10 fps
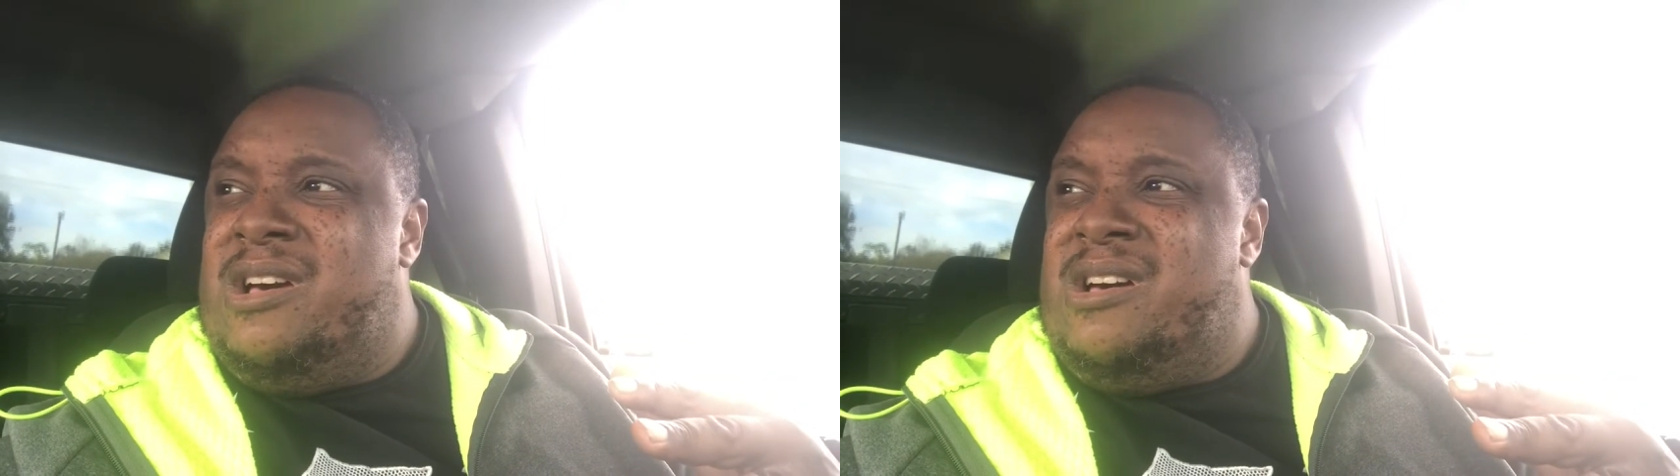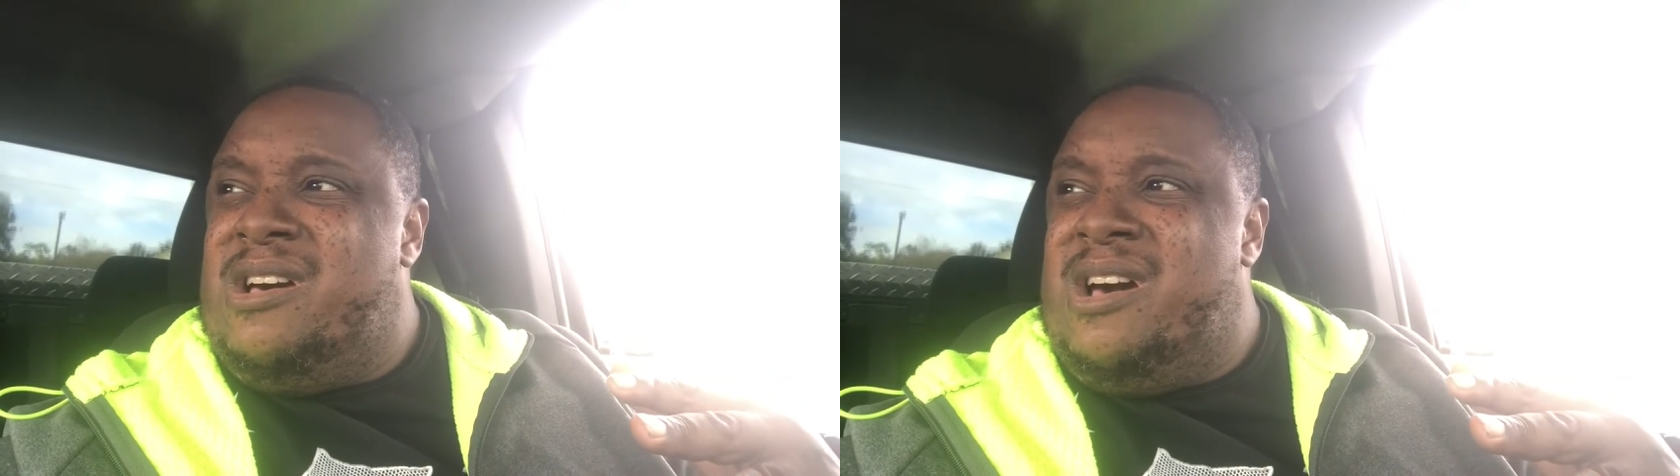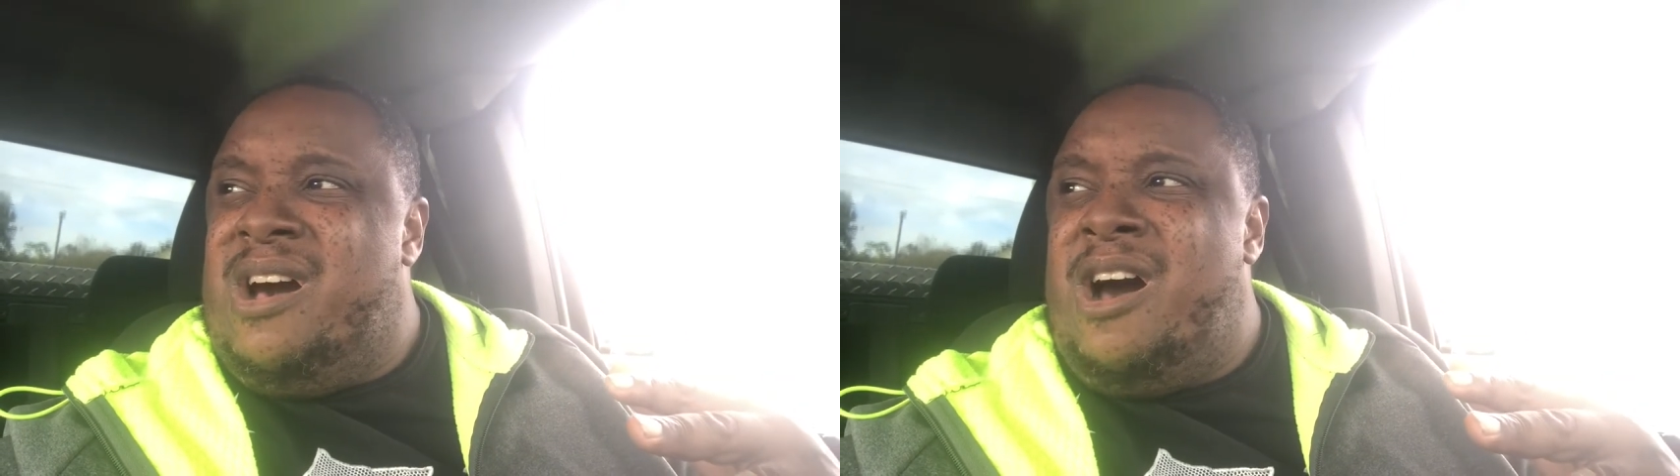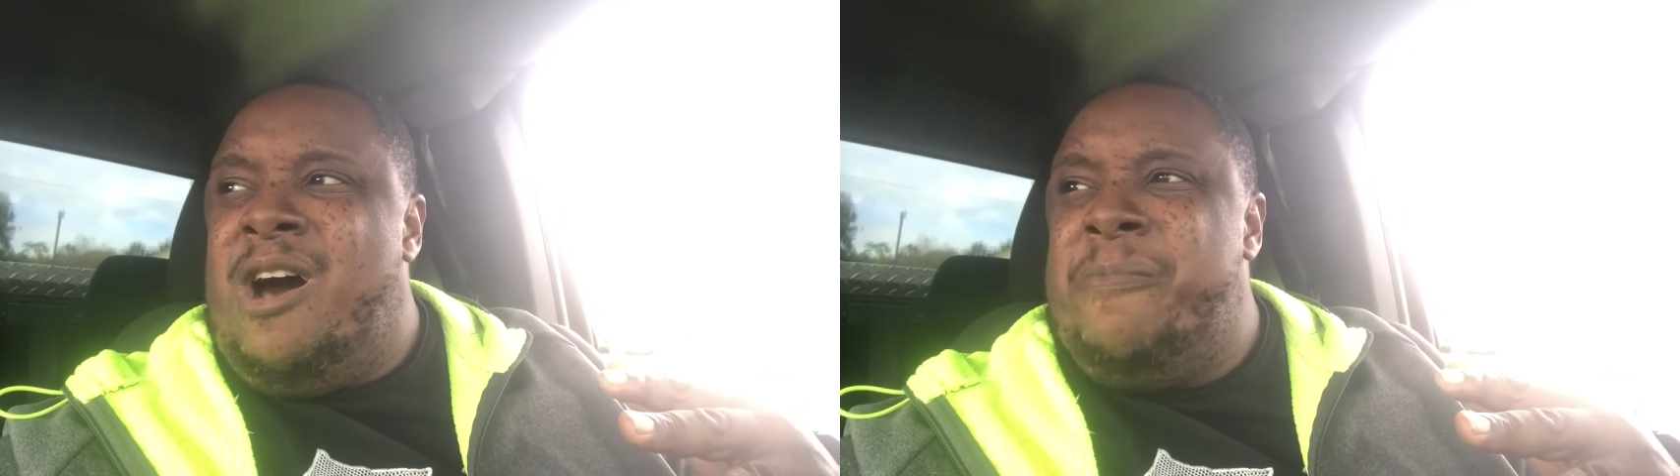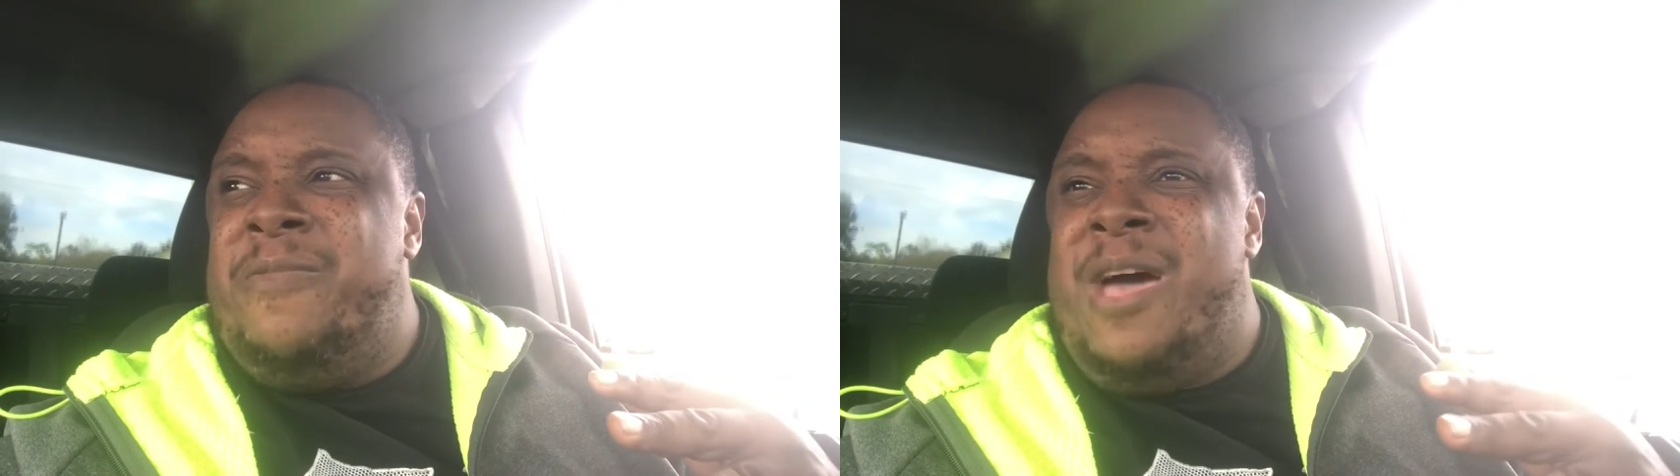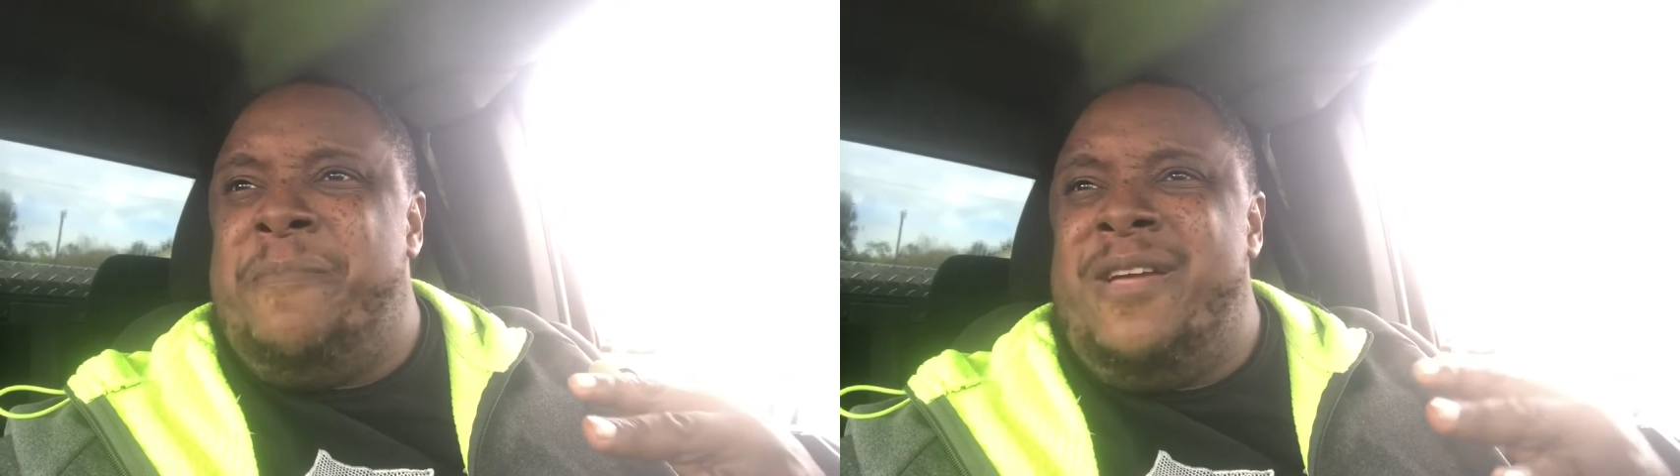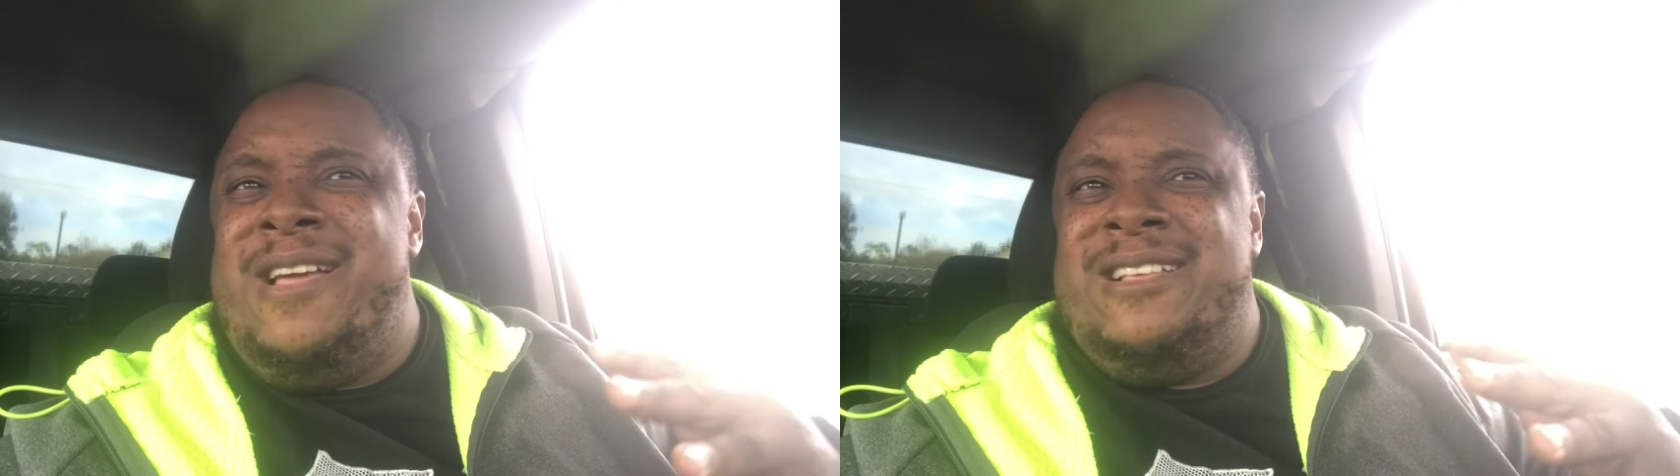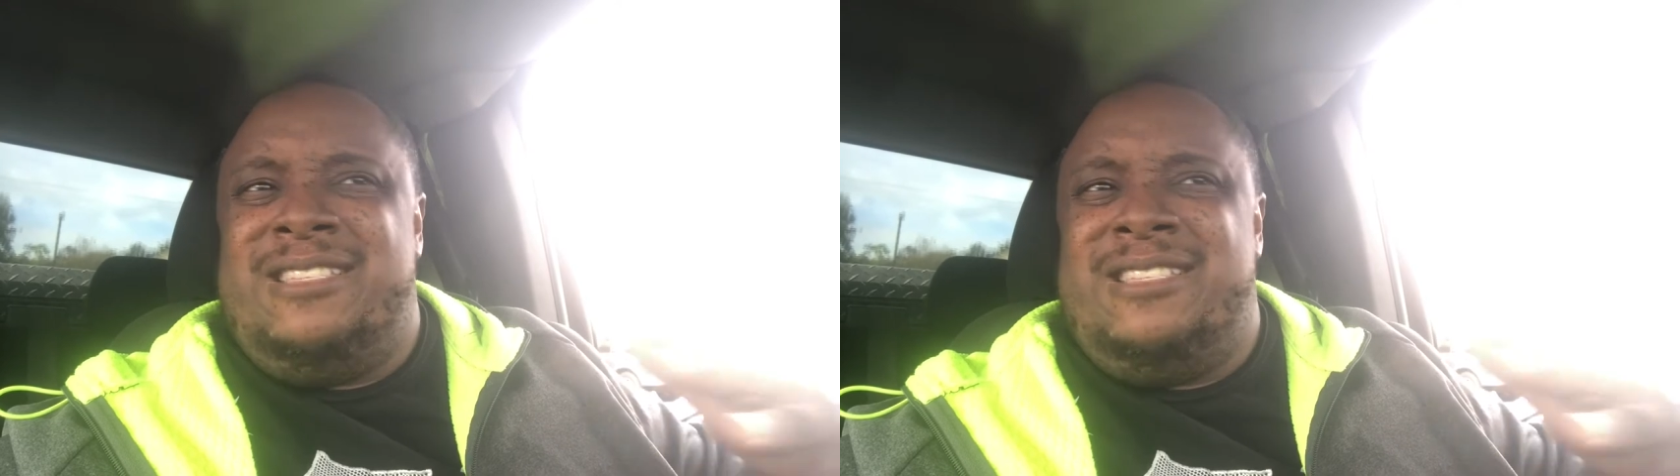Uh, that being